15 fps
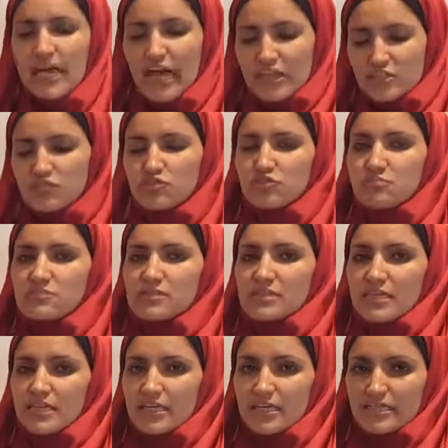assumes
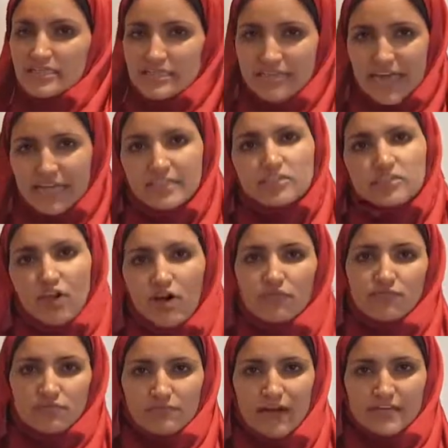the stance
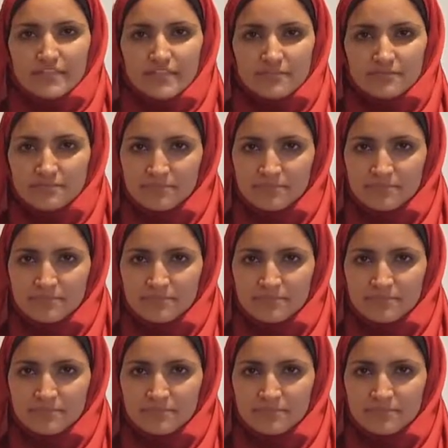of the writer.